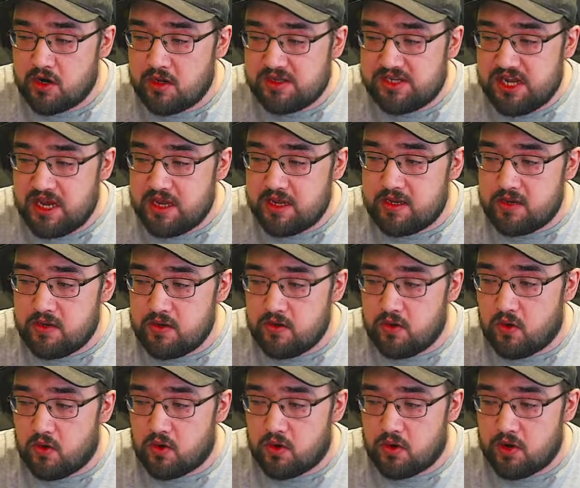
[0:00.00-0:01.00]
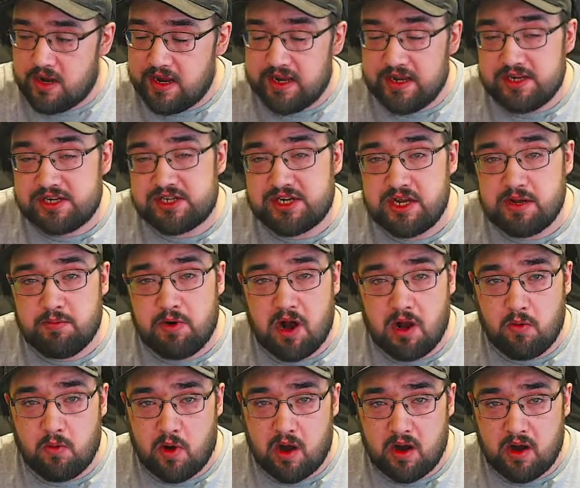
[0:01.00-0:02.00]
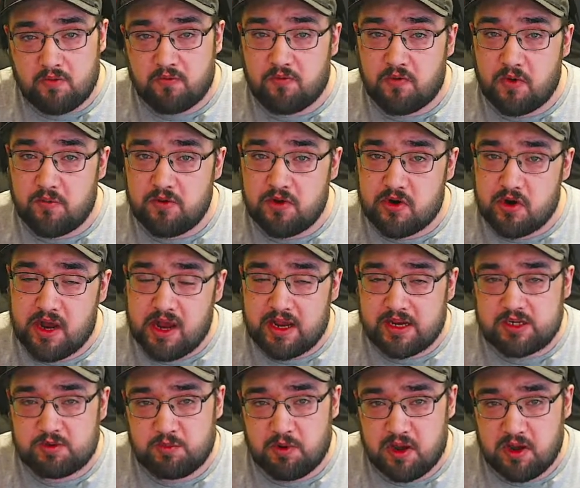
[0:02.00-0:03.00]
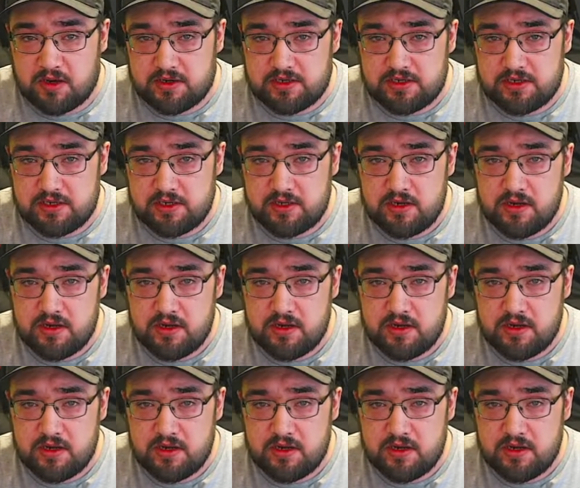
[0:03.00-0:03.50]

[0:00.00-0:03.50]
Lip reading: take your HDMI wire from your Xbox.